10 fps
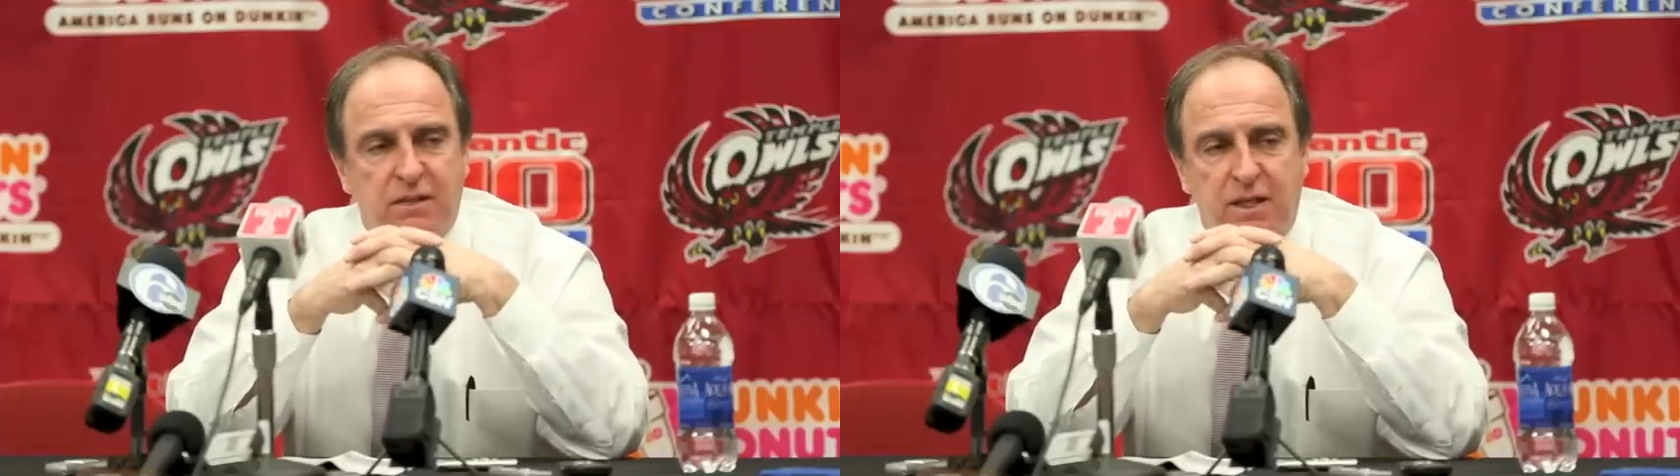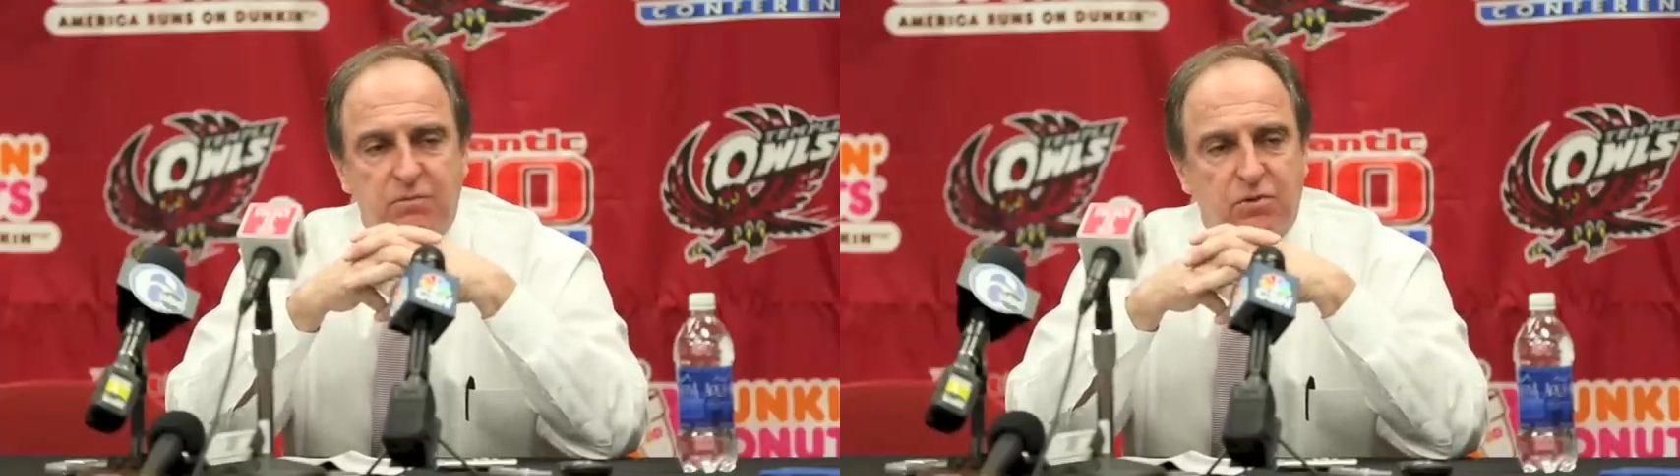
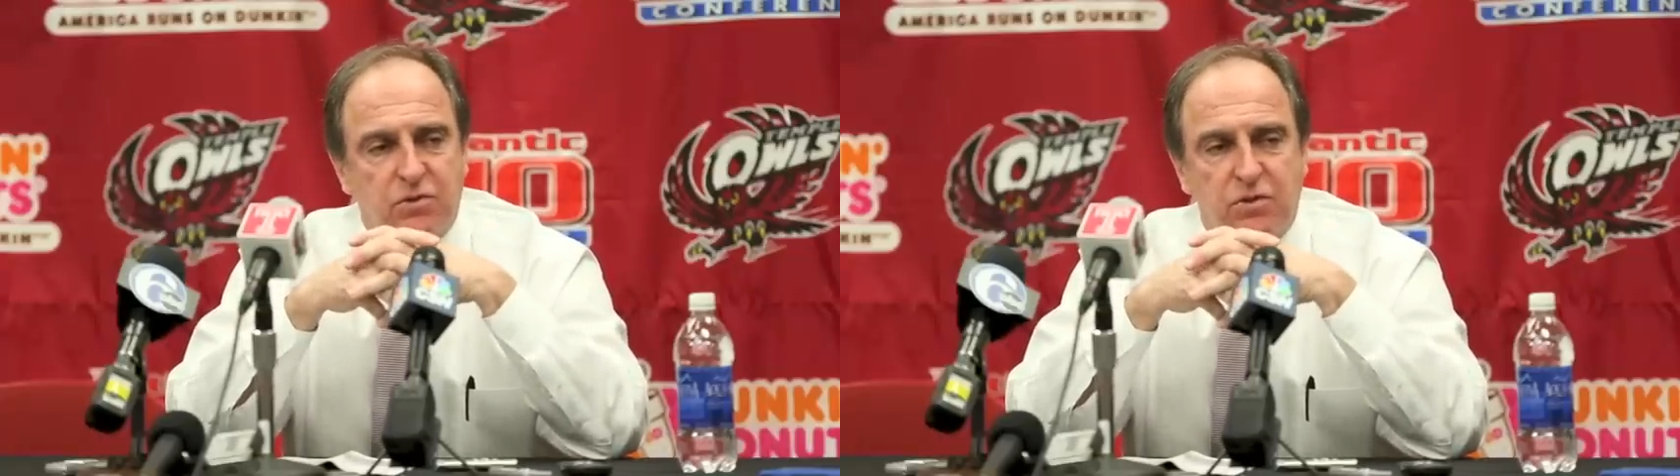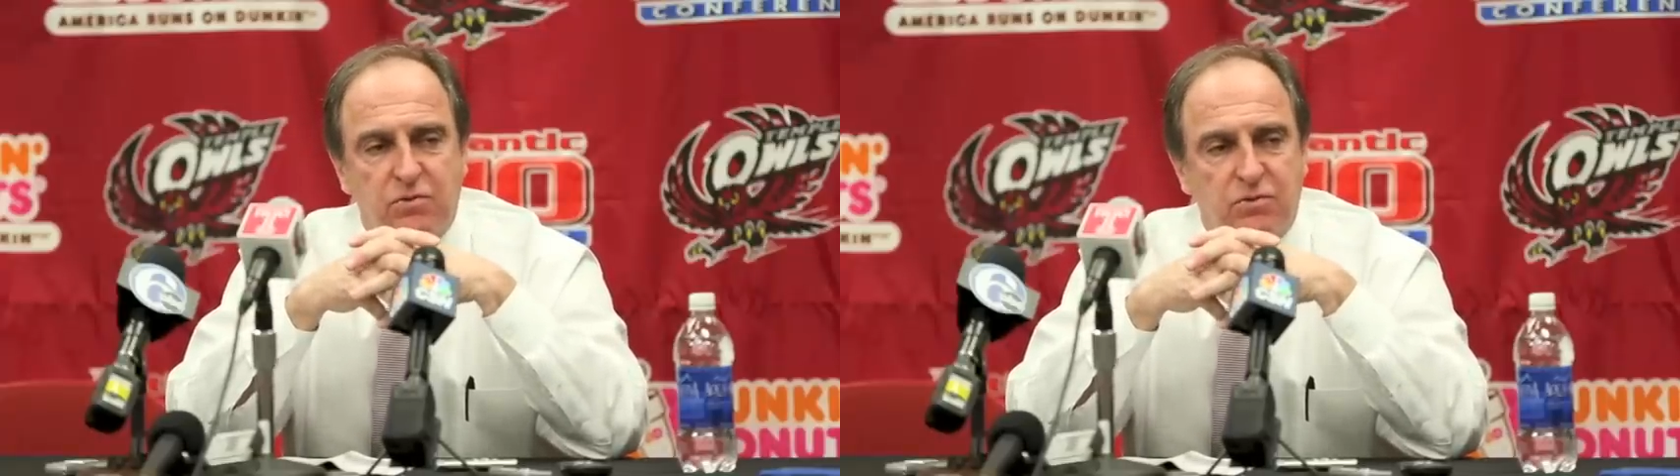Games are
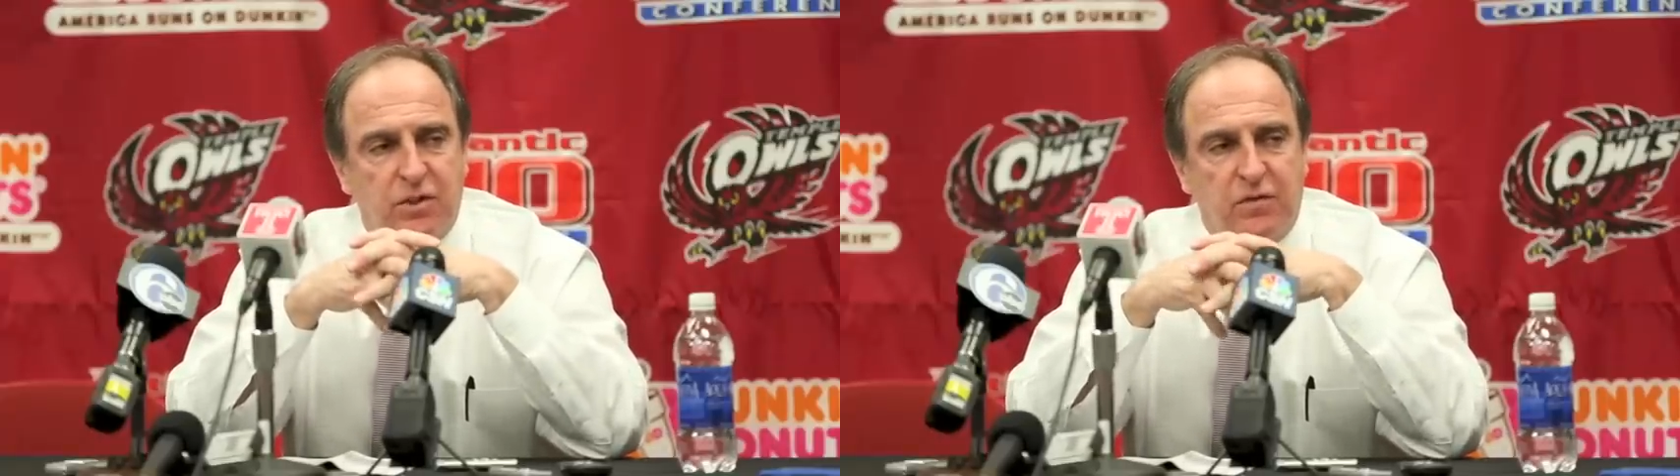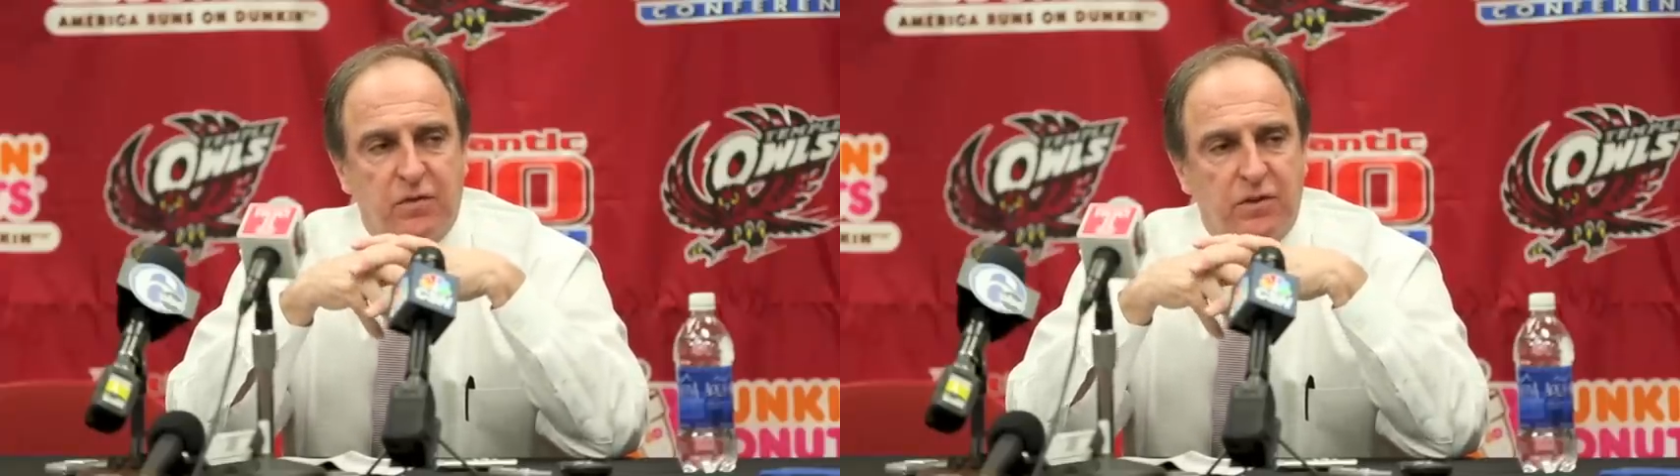so
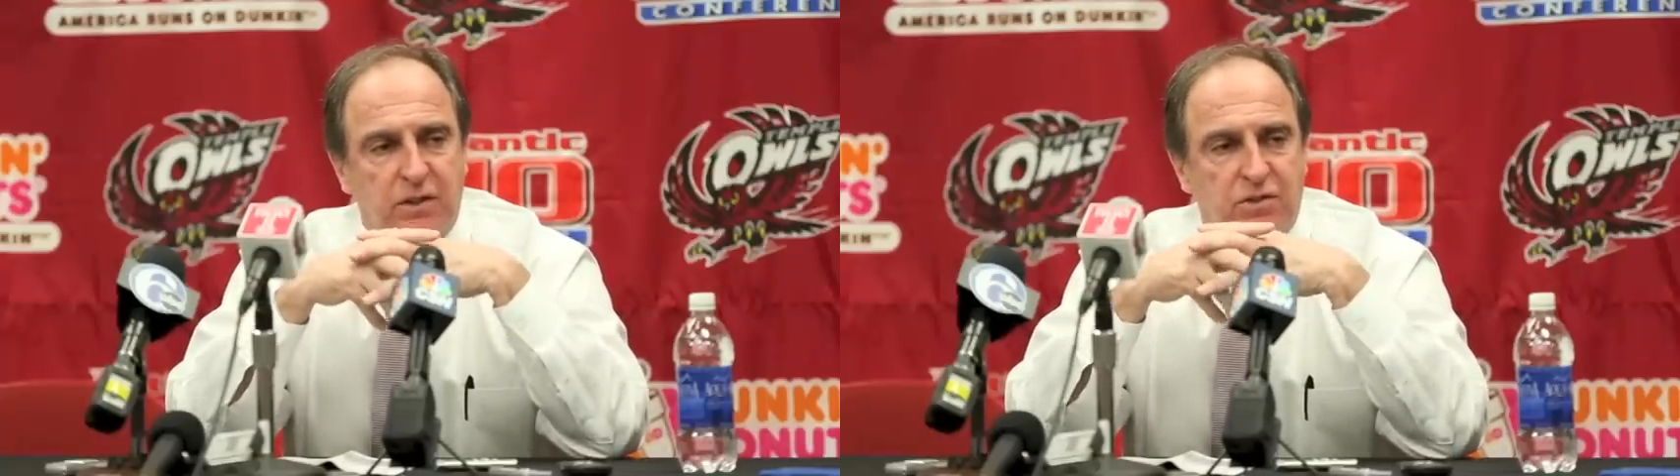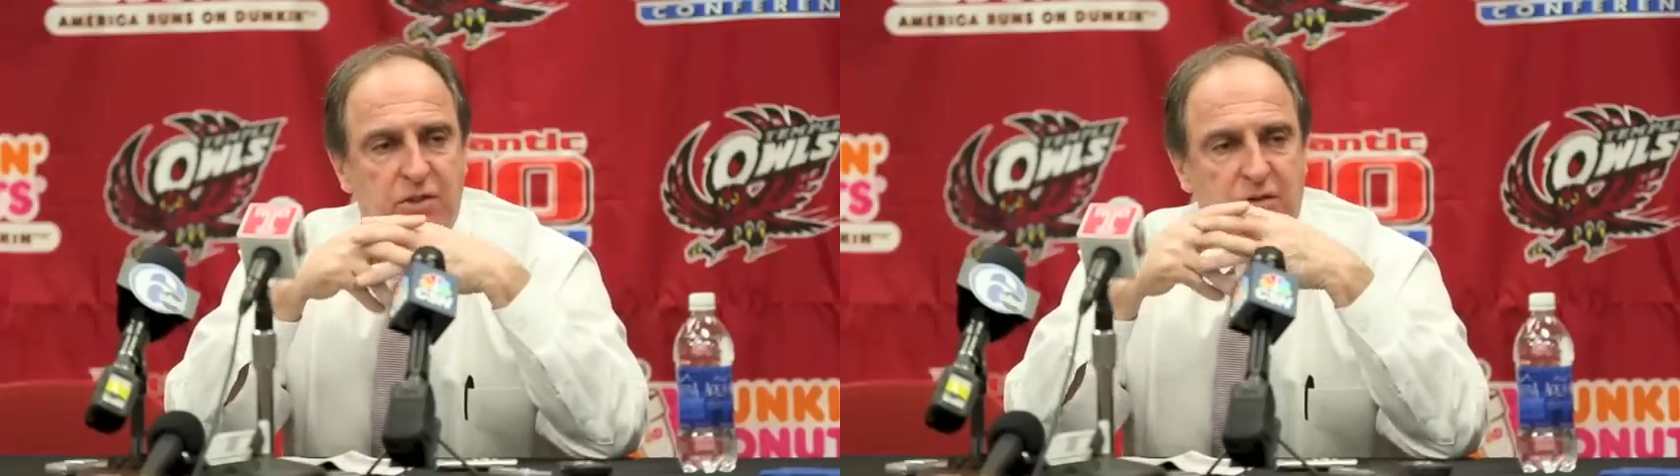different
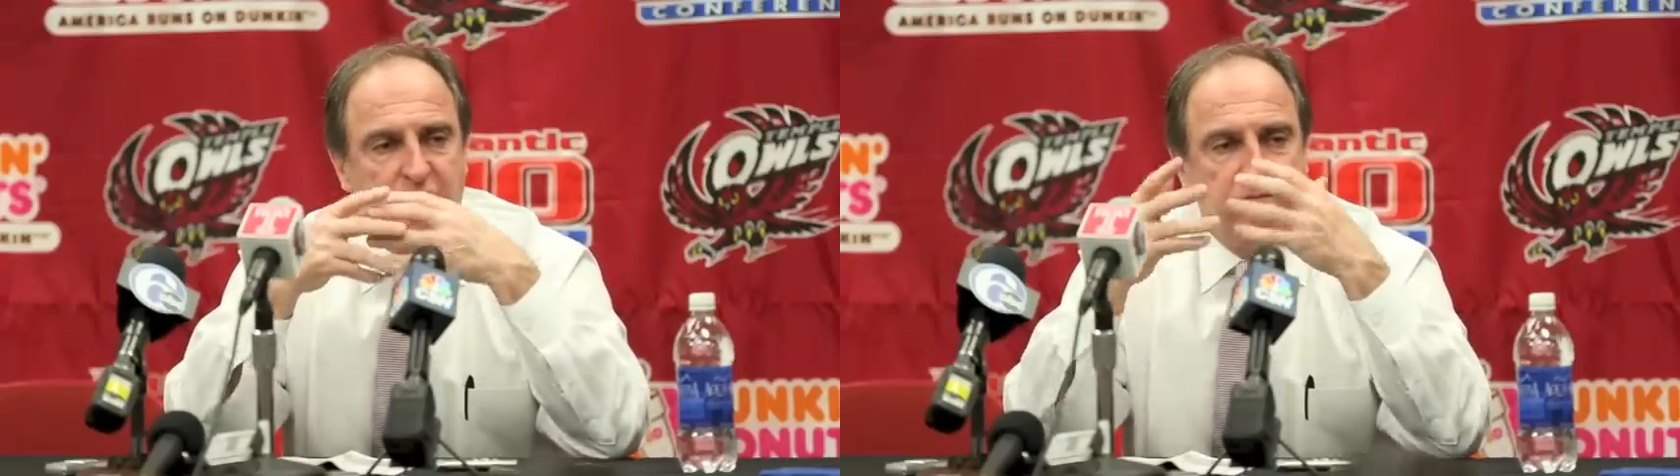each and